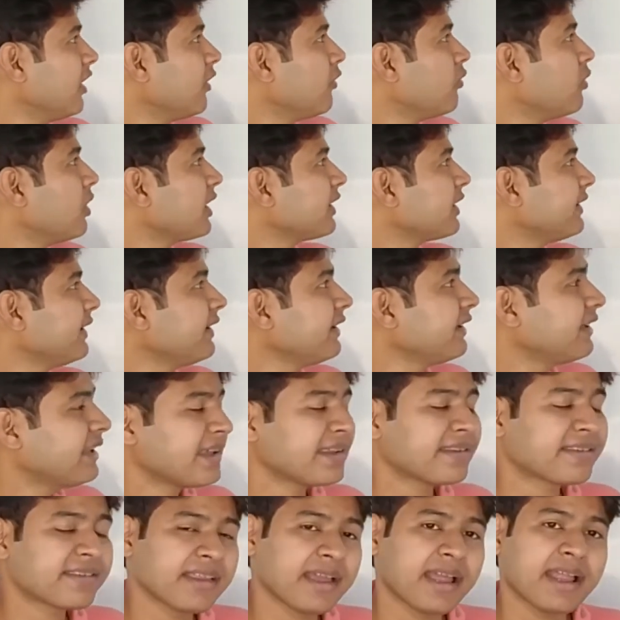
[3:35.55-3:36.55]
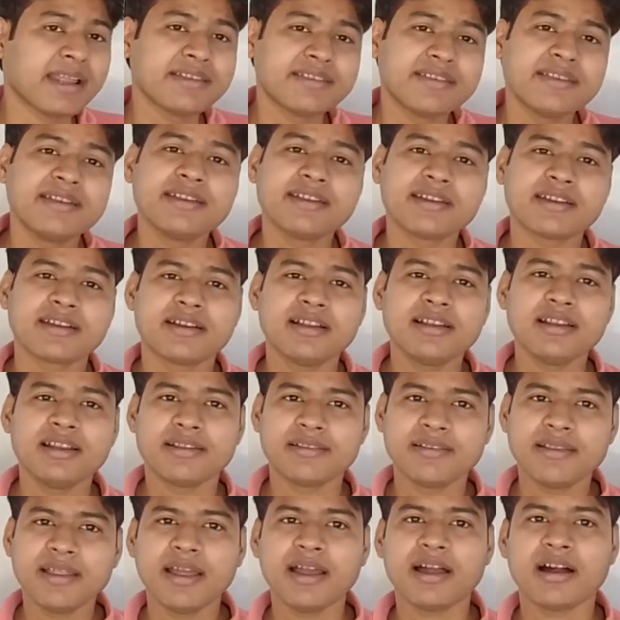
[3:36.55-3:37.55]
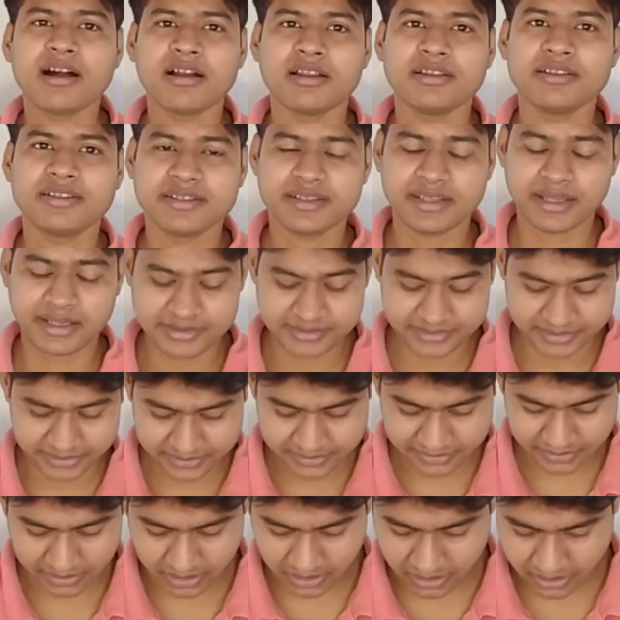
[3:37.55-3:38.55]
Who are they? The ancient uncle and the ancient